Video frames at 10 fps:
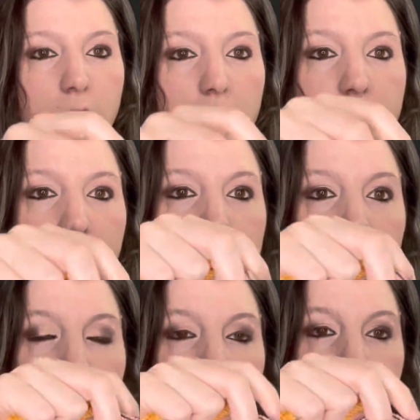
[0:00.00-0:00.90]
It's actually
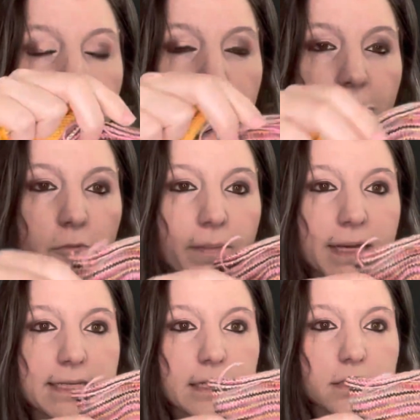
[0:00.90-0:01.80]
a gift from one of my
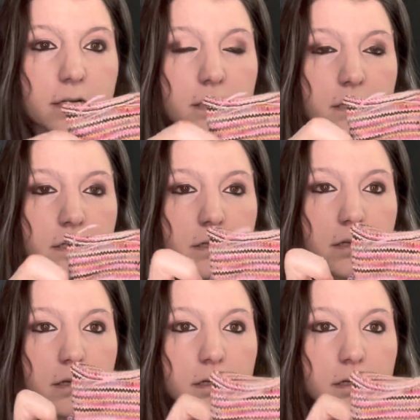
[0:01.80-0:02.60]
sisters